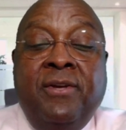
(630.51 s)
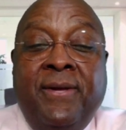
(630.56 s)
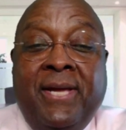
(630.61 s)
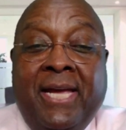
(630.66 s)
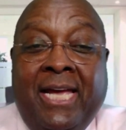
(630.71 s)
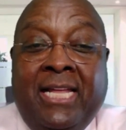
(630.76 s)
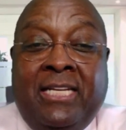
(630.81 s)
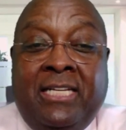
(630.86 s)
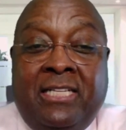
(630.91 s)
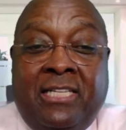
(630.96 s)

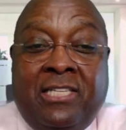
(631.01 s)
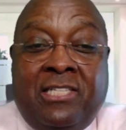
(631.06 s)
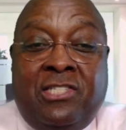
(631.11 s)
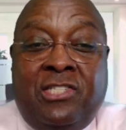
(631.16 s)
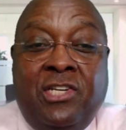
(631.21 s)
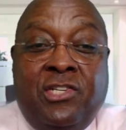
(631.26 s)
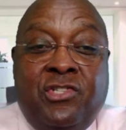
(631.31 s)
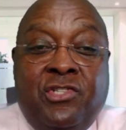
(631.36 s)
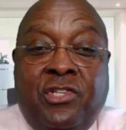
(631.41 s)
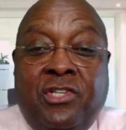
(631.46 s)
and the
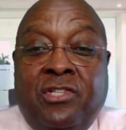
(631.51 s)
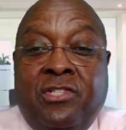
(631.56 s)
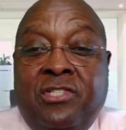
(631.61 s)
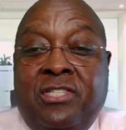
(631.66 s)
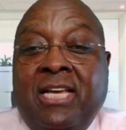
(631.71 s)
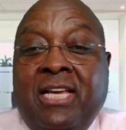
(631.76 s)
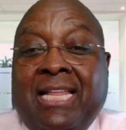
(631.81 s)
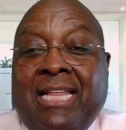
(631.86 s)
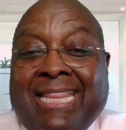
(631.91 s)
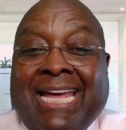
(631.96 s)
decisions
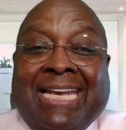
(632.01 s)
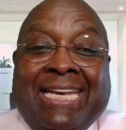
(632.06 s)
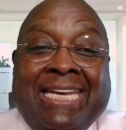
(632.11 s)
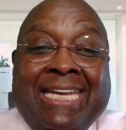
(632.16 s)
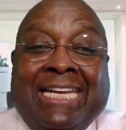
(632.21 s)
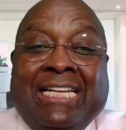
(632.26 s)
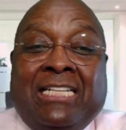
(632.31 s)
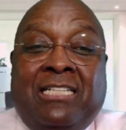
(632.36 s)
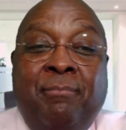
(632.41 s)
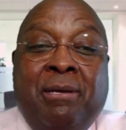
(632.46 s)
that
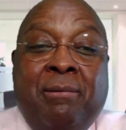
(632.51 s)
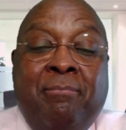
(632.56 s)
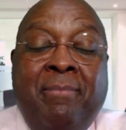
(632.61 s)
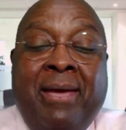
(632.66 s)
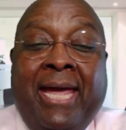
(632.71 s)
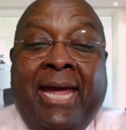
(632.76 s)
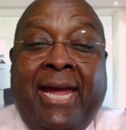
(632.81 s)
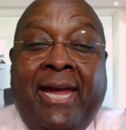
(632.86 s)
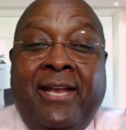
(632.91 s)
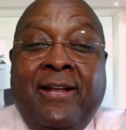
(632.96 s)
need to be
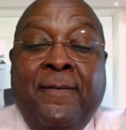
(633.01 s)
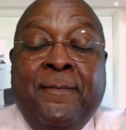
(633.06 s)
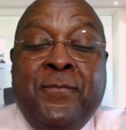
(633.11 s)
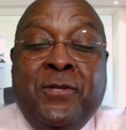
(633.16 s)
made